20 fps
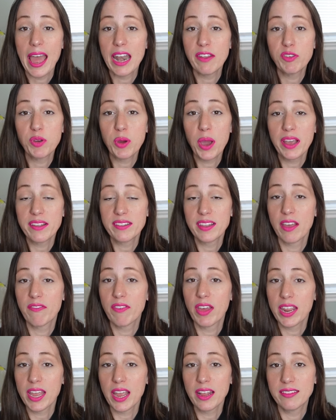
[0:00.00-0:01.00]
And if you guys have
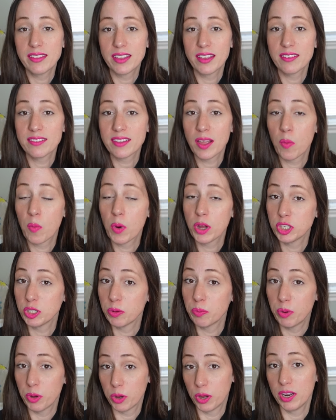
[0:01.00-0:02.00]
any ideas on what
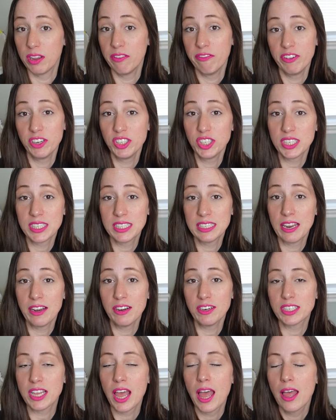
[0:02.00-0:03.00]
to put in fish
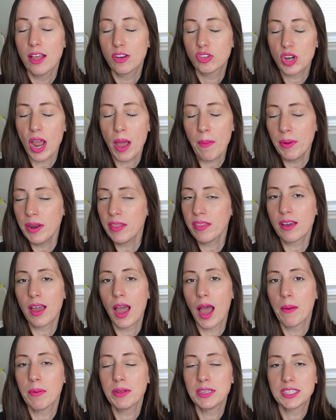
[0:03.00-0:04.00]
extenders, drop it in the
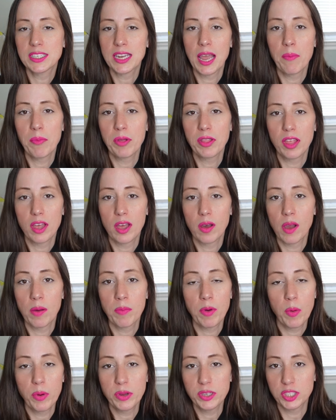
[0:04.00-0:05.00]
comments down below.
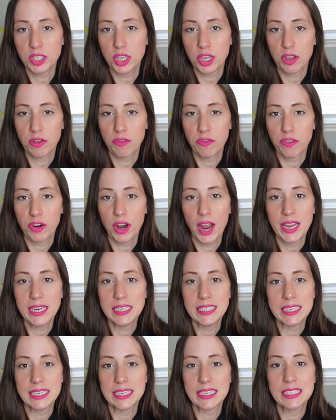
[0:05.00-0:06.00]
I'm always looking for
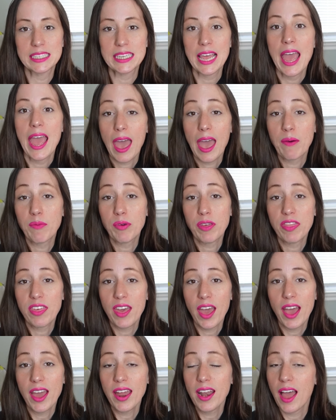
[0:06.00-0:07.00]
ideas. And with
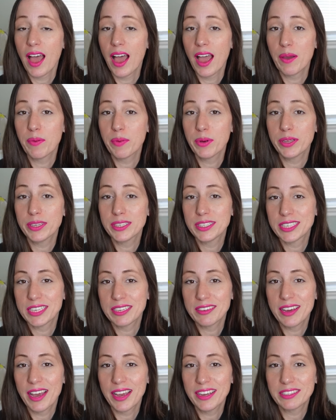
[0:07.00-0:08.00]
that, I will see
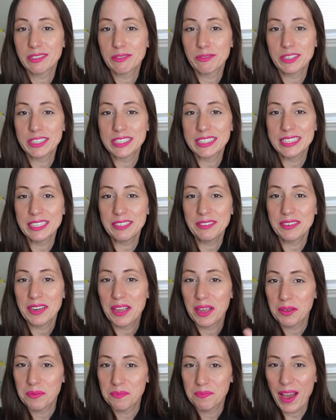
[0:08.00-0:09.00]
you guys real
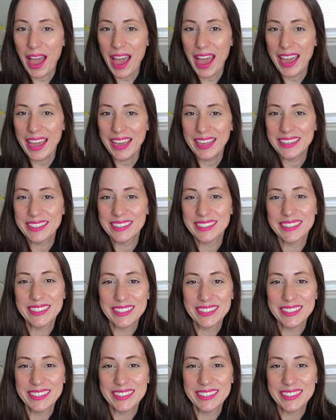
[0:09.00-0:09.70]
soon. Bye.